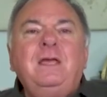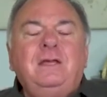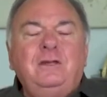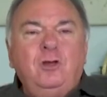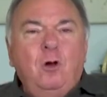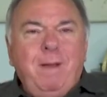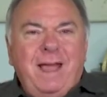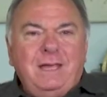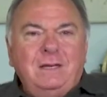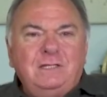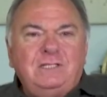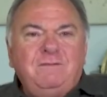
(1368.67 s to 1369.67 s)
can go back
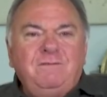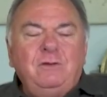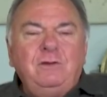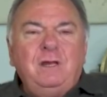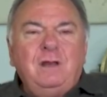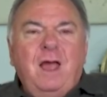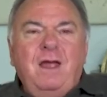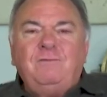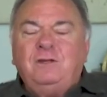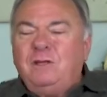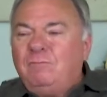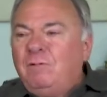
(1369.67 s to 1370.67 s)
into civilian
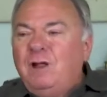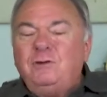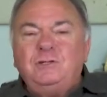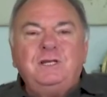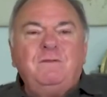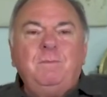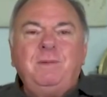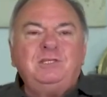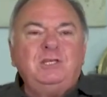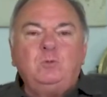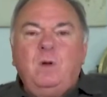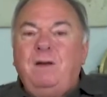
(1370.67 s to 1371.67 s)
life and can run yourself a
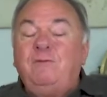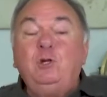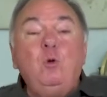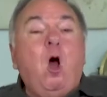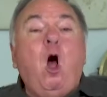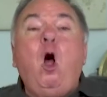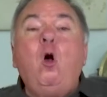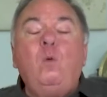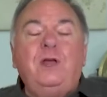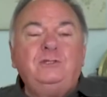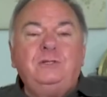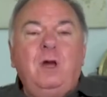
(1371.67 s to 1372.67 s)
business, whatever, you
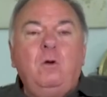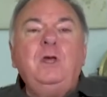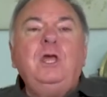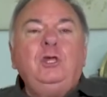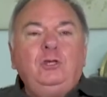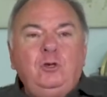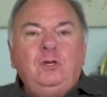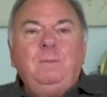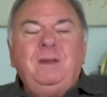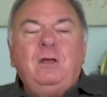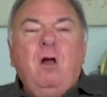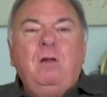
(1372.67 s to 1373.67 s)
always know you
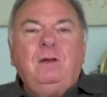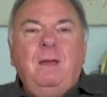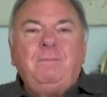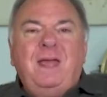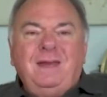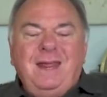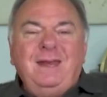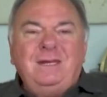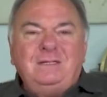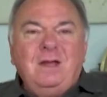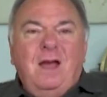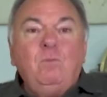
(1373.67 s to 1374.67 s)
can be called up at
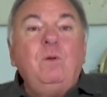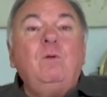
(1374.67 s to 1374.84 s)
any time.